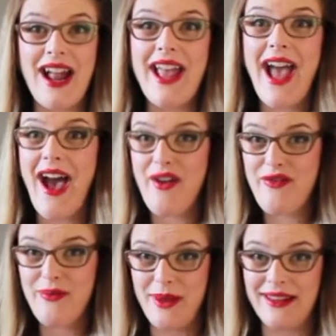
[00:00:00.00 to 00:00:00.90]
I
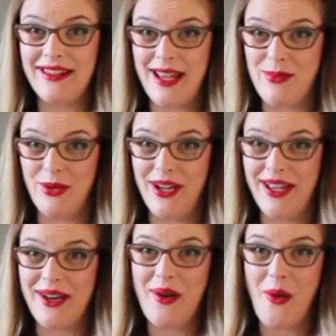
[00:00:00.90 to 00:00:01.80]
have been laboring
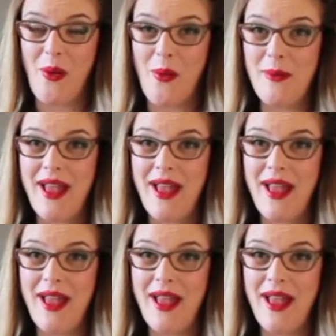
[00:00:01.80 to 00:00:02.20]
at home,